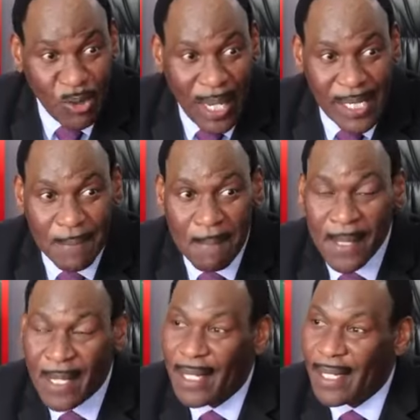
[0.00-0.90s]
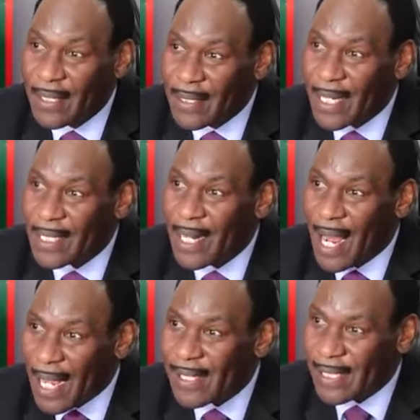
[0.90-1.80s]
to us, is that
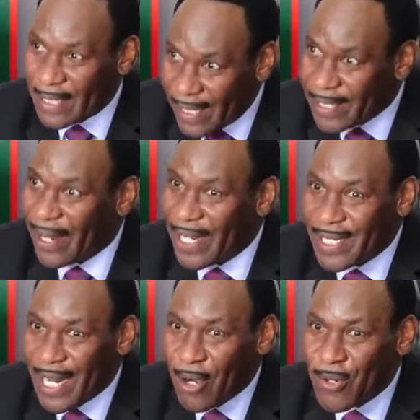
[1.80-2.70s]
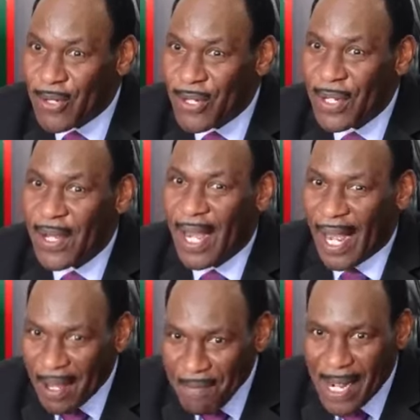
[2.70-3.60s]
as it is right now,
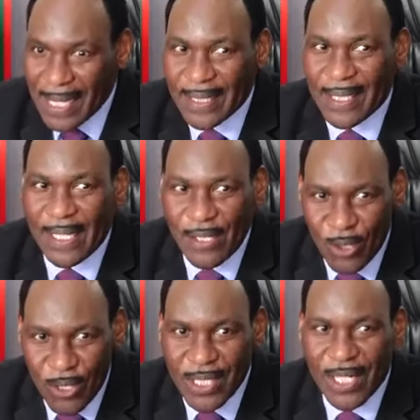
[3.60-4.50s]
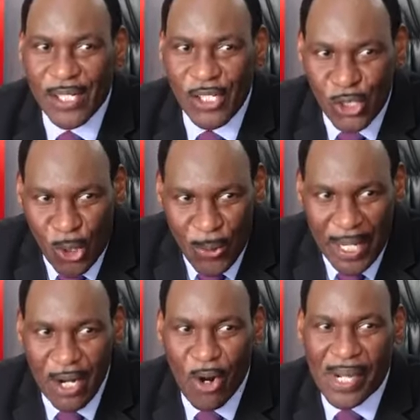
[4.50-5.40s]
IMAX is not
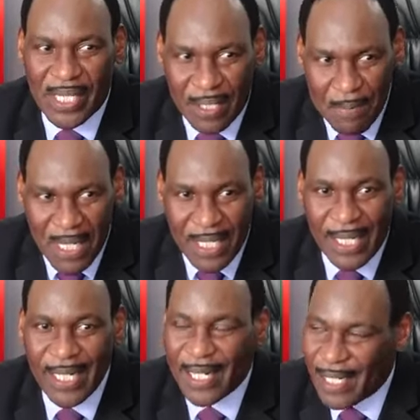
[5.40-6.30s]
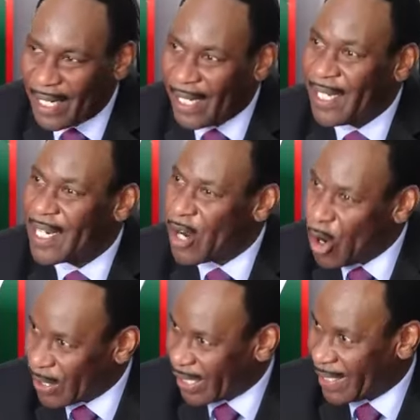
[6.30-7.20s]
showing or exhibiting gay
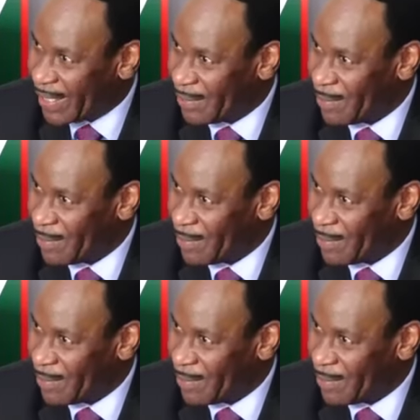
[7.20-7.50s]
content.